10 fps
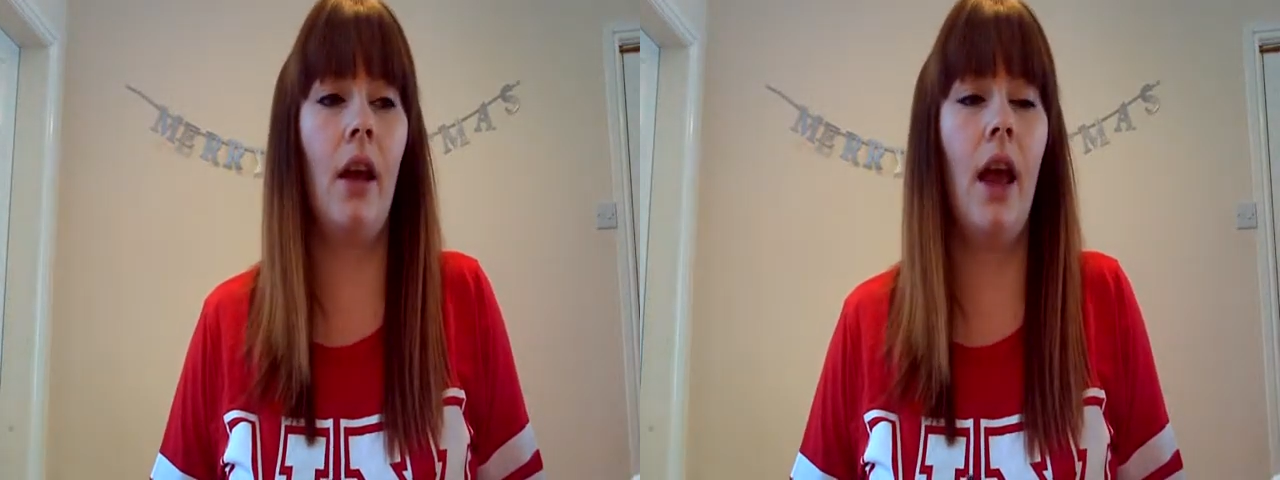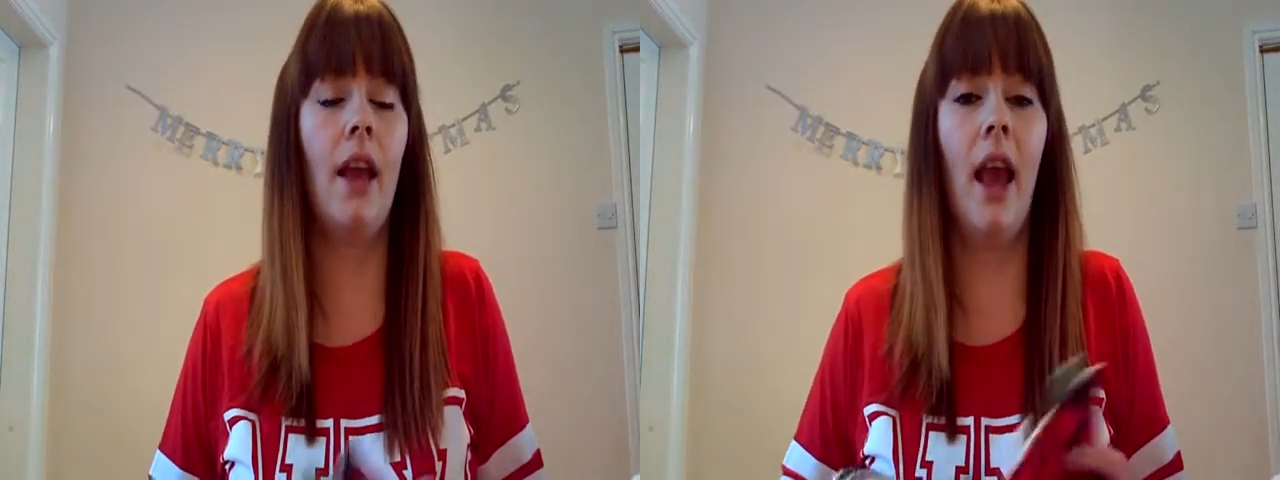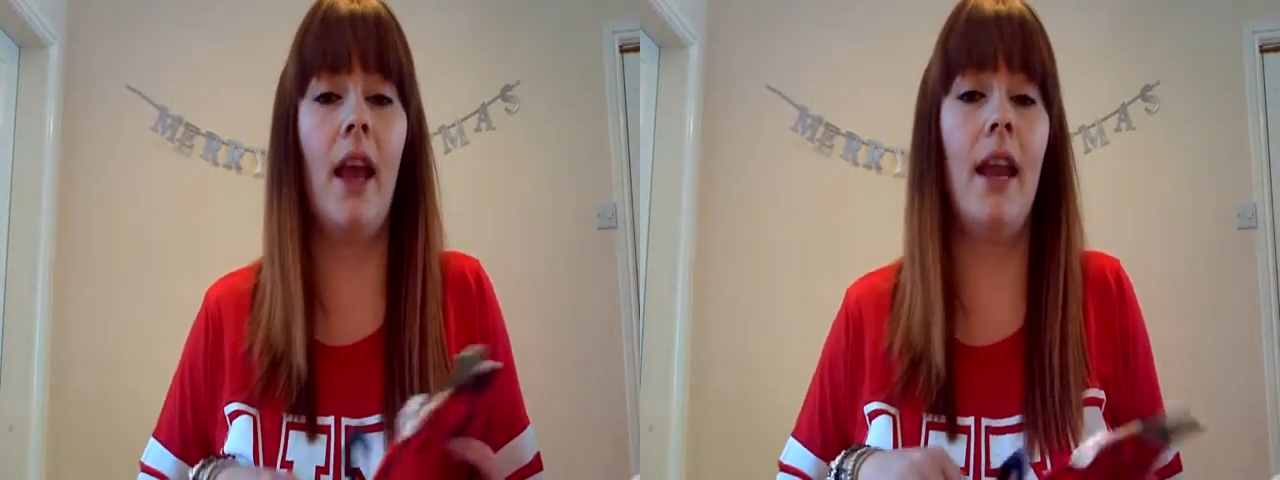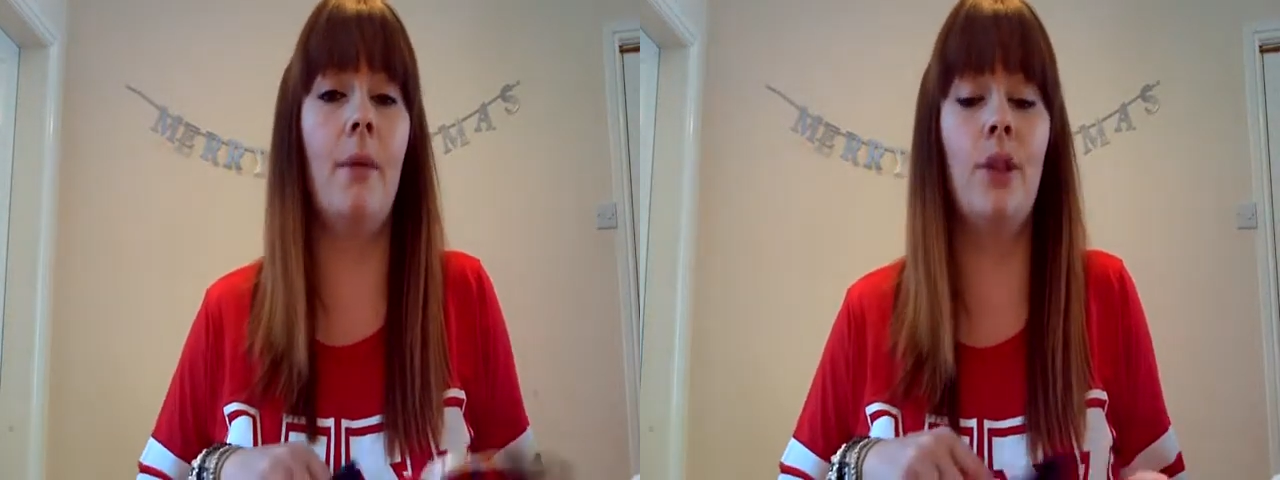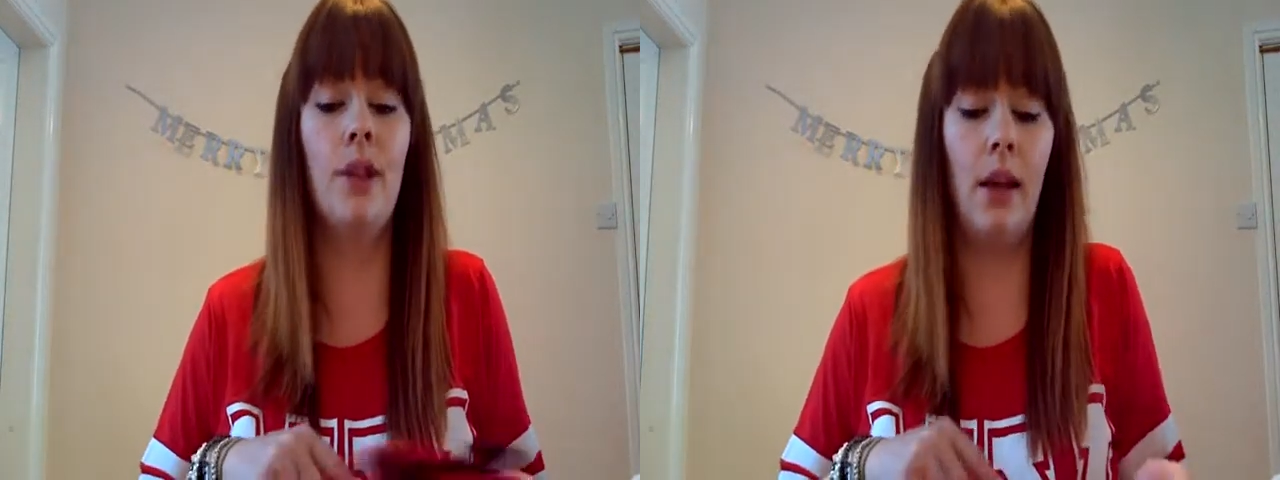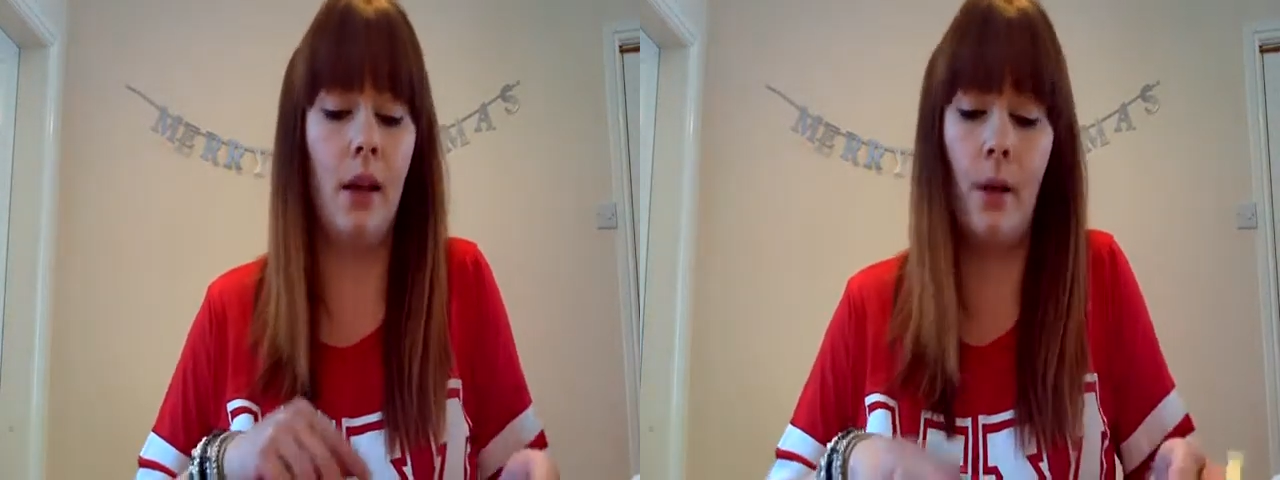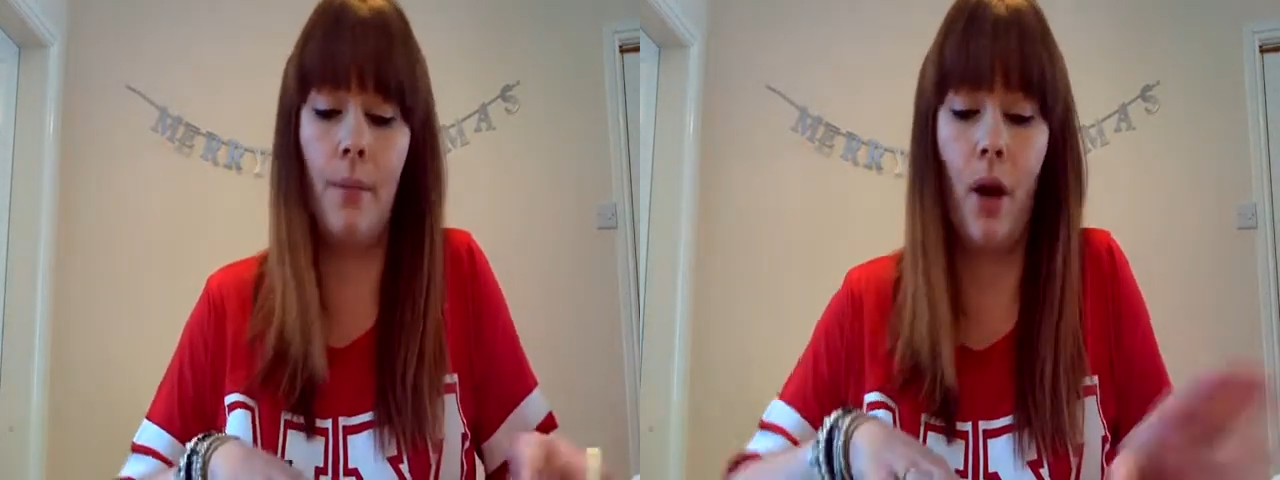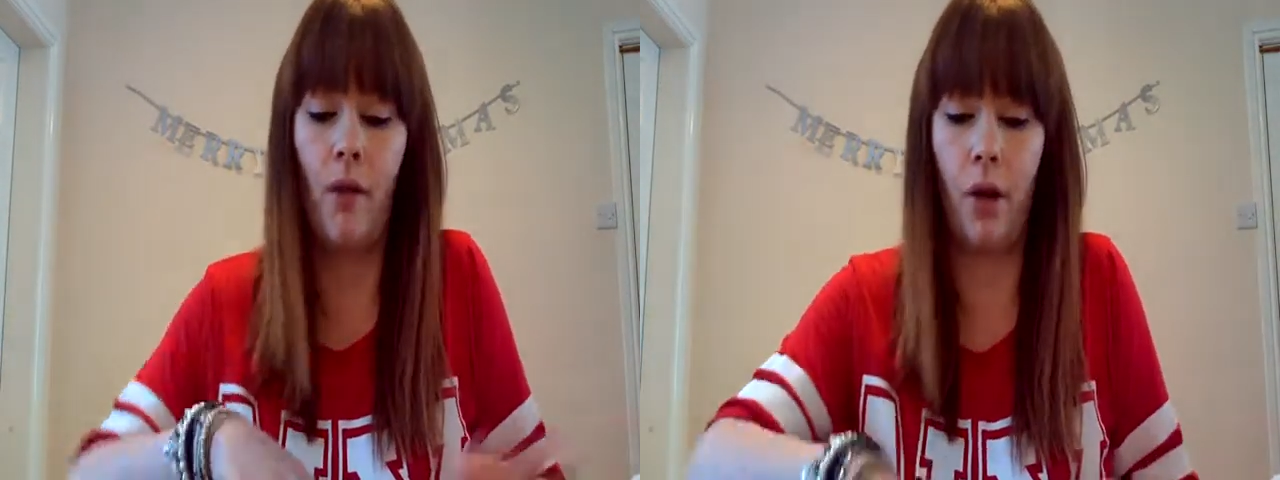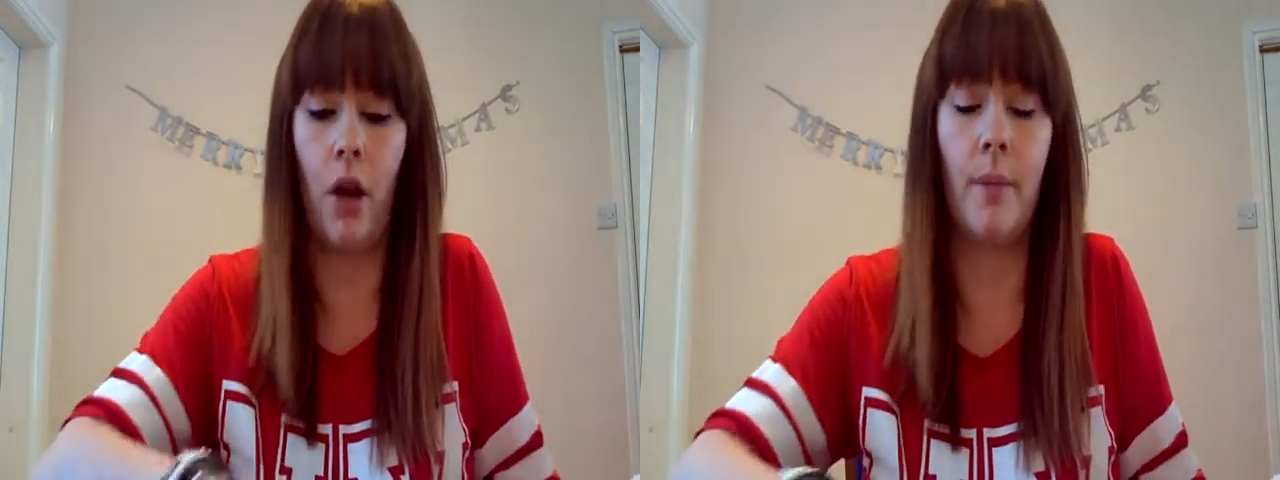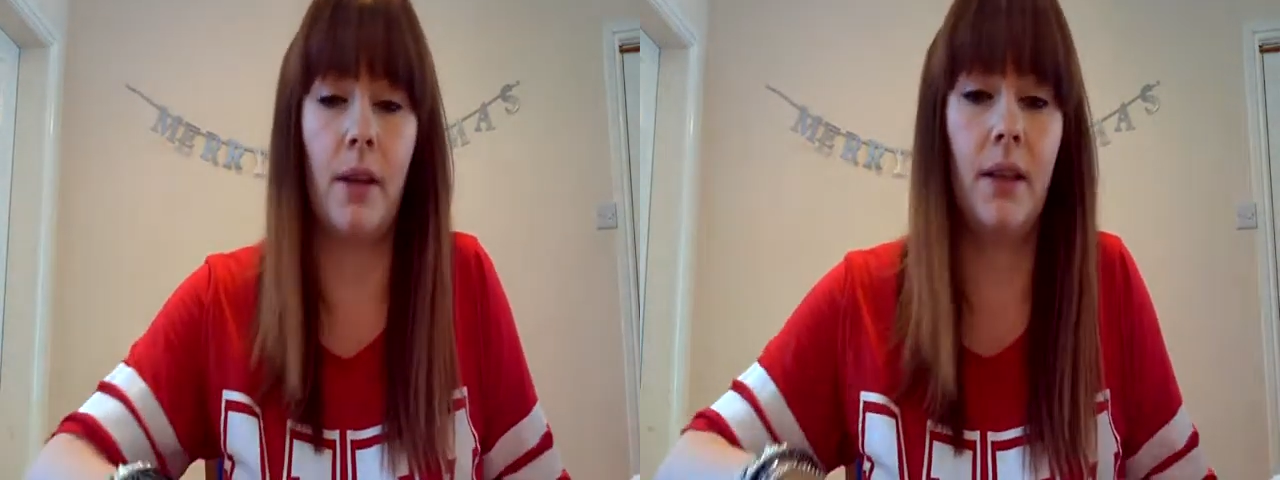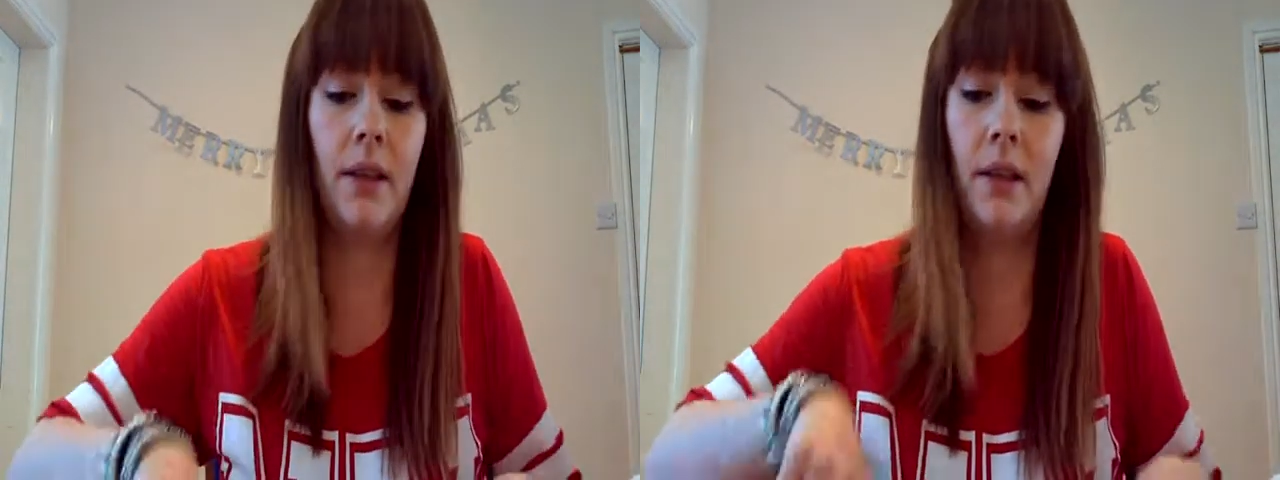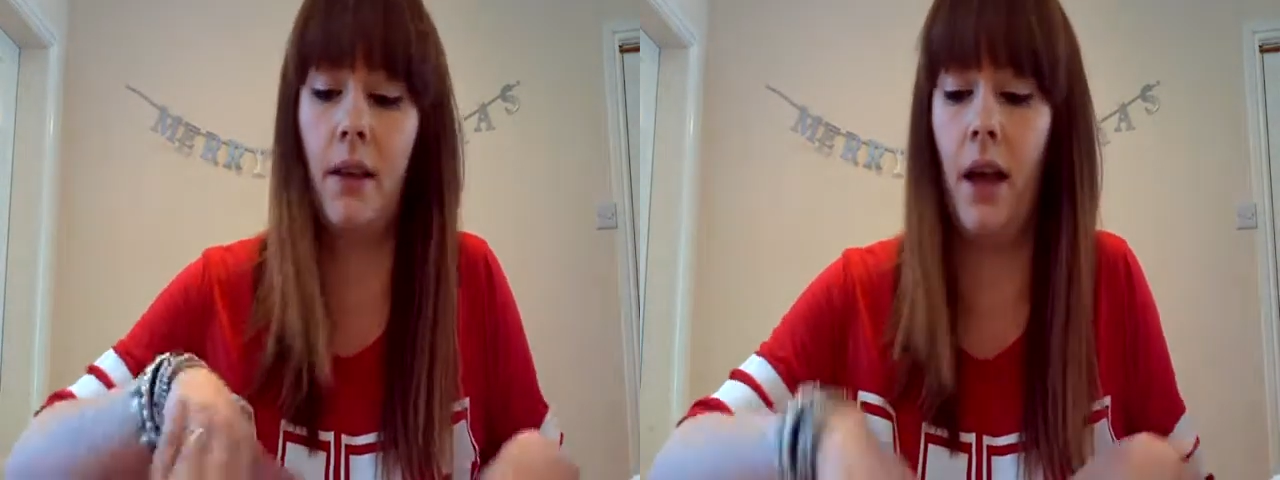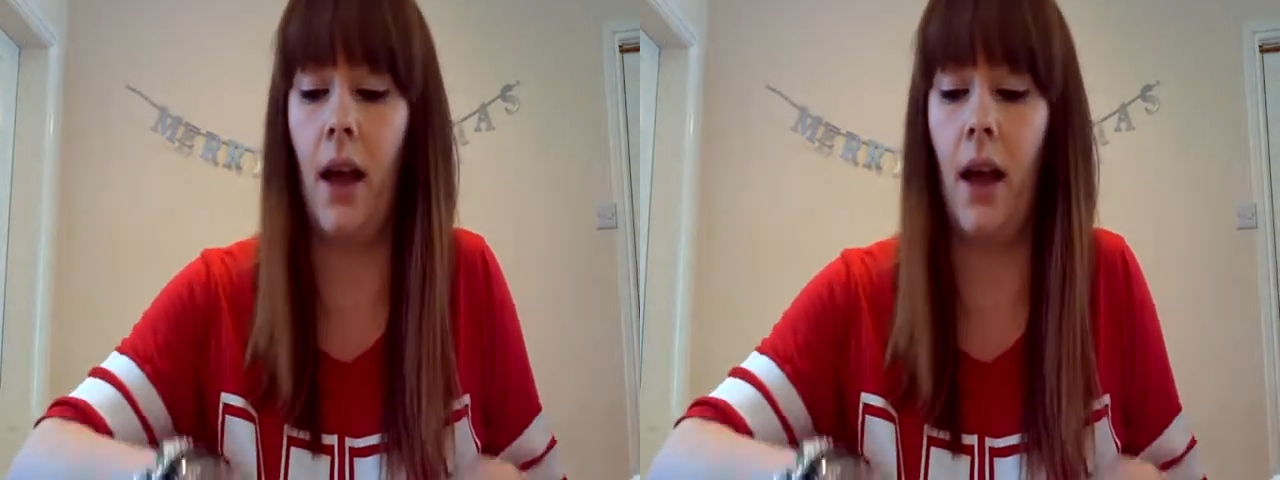Again, it was Marvel Comics.